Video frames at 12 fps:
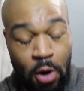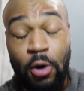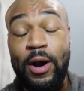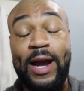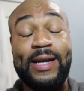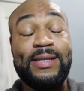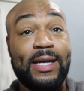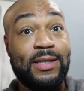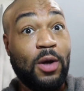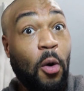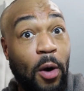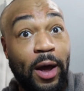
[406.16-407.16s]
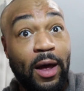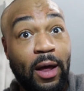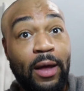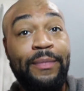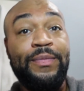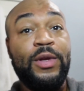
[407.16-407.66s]
or excess
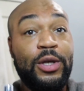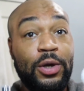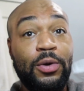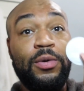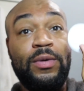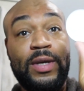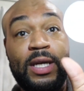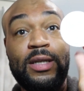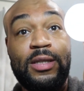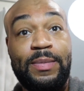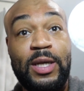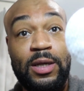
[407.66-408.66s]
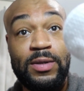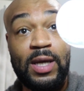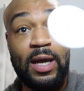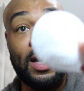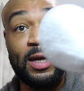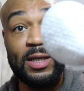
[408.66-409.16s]
oil, you need to be
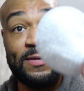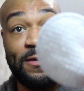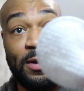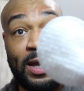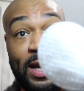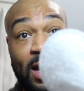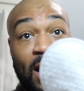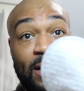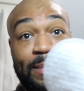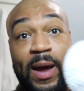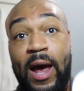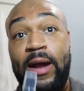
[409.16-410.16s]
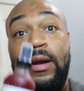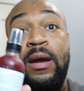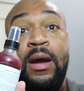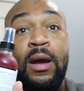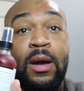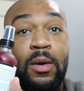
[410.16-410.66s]
using an exfoliating cotton pad
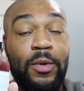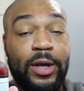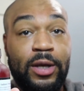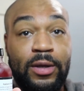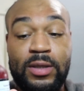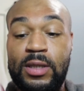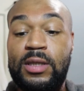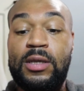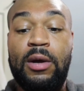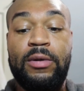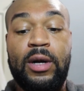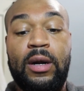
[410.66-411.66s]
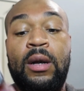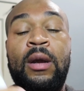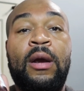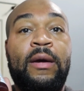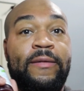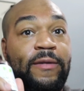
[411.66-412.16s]
when you use this toner
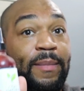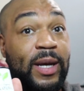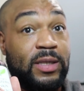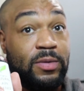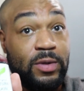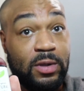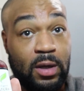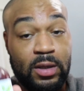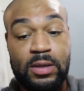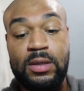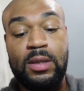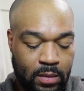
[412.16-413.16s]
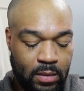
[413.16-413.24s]
for best results.